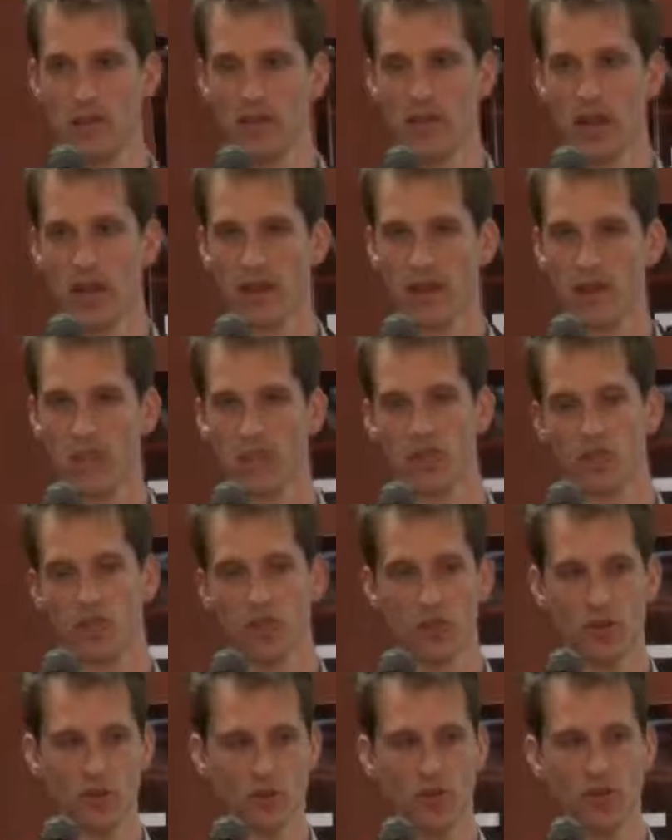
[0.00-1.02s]
that can be
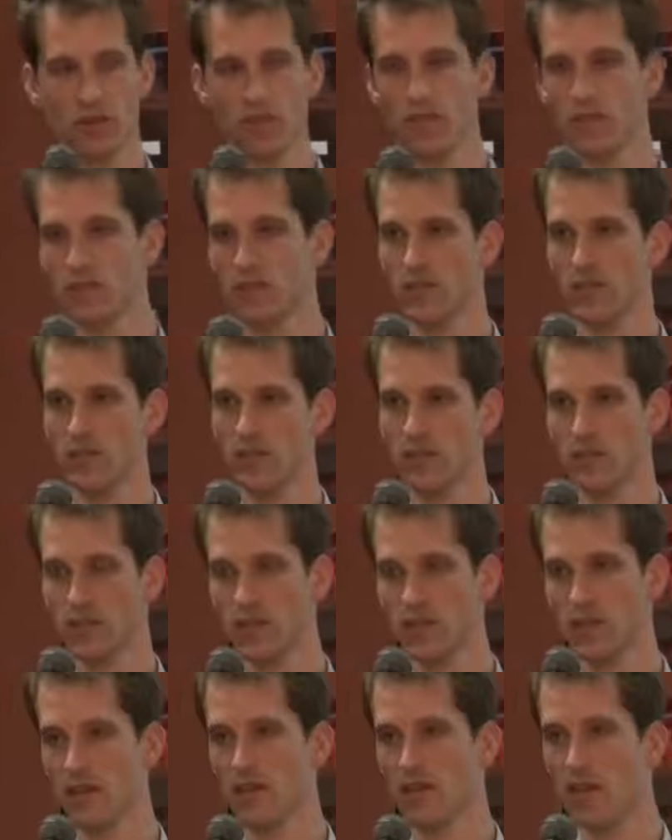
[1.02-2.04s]
shown to the
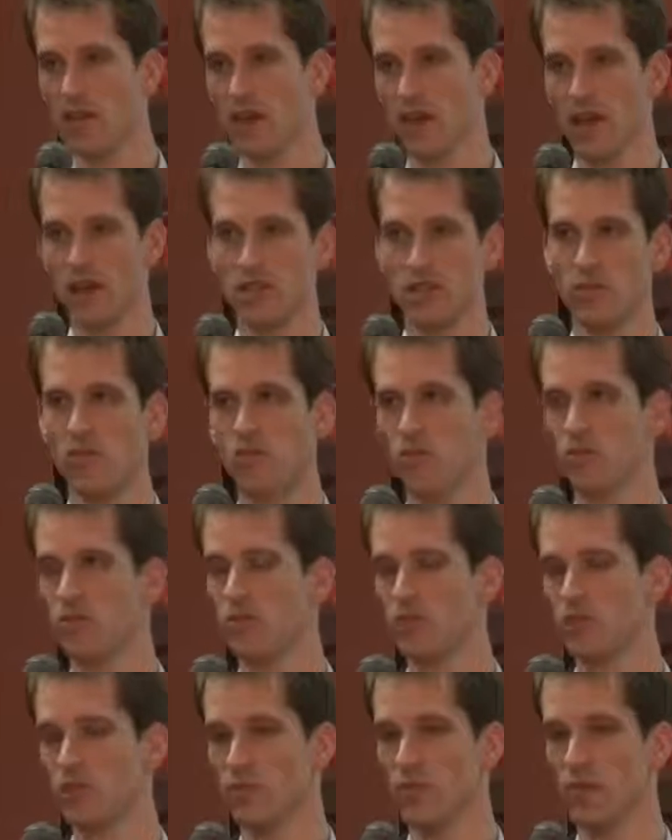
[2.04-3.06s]
facility and to be
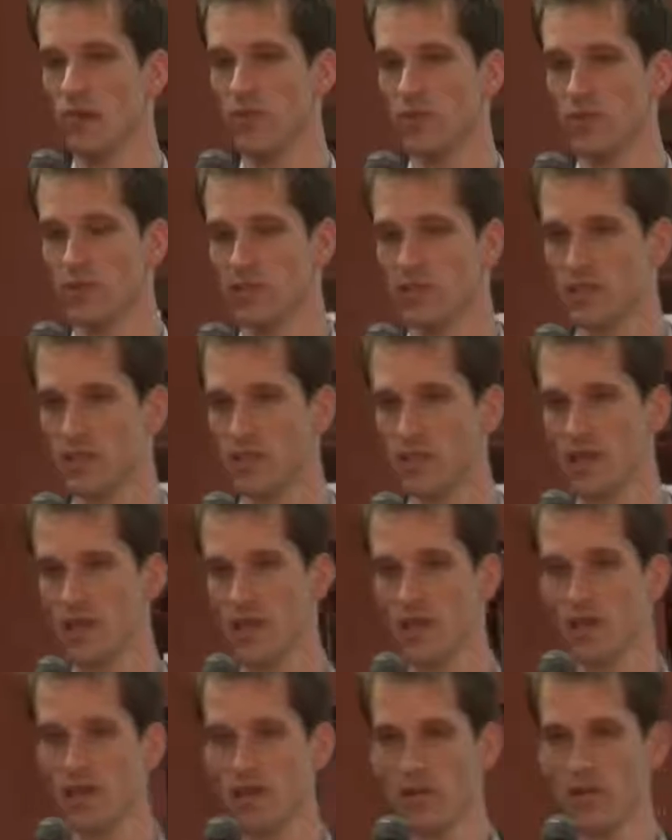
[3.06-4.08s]
shown to the public to say
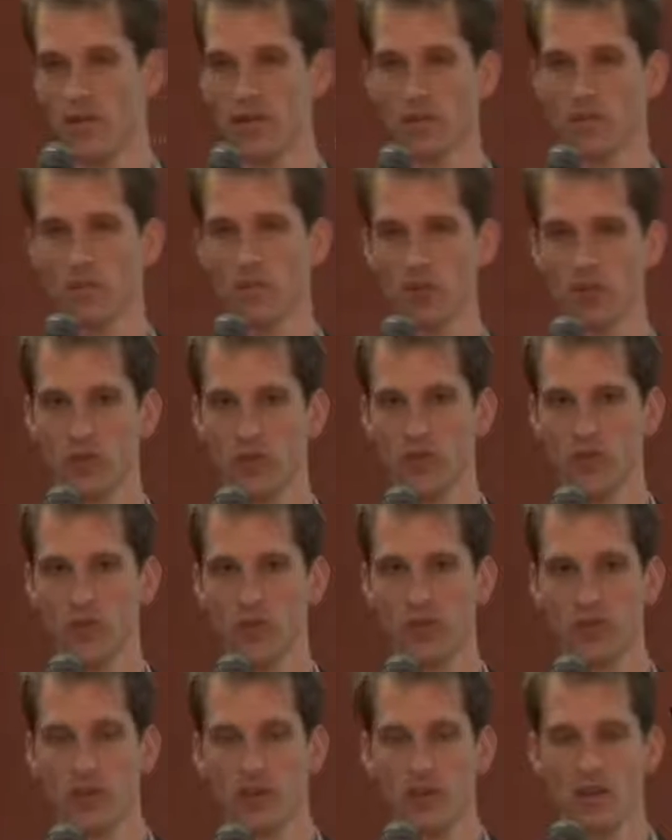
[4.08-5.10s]
this
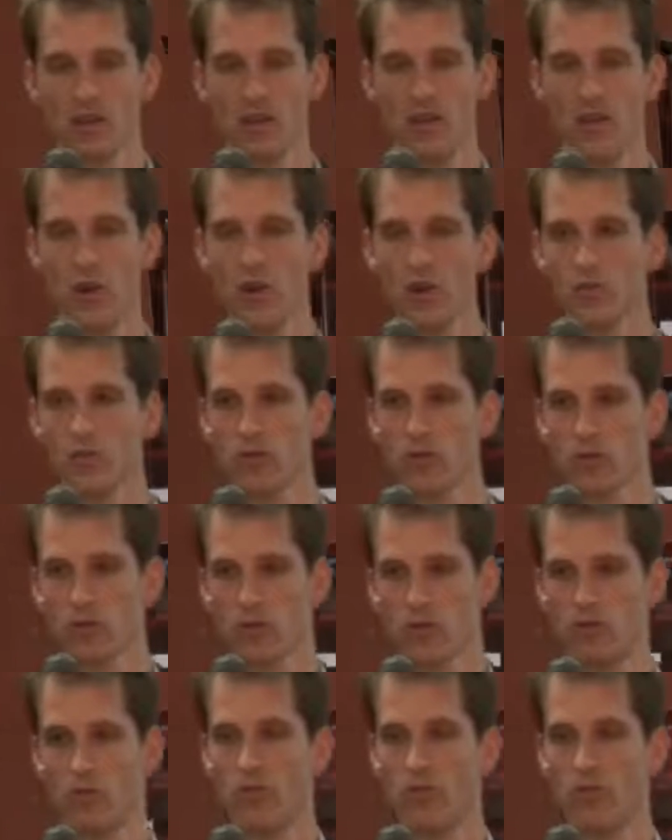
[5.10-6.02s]
person knows